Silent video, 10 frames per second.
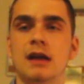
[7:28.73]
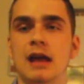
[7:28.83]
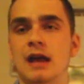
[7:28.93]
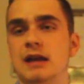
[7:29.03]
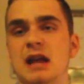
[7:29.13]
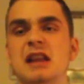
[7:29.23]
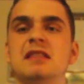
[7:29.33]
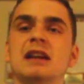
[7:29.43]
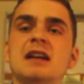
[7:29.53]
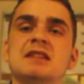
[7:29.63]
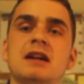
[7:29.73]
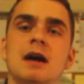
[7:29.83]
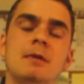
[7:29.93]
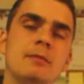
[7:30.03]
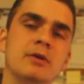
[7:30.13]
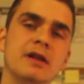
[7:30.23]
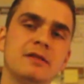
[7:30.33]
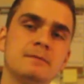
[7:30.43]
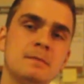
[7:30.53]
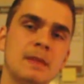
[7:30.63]
and anything else I come up
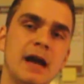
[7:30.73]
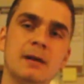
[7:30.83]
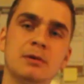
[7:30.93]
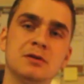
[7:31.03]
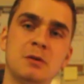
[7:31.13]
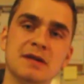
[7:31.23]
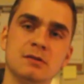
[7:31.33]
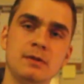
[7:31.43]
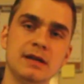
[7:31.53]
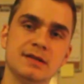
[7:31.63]
with. I upload twice a week,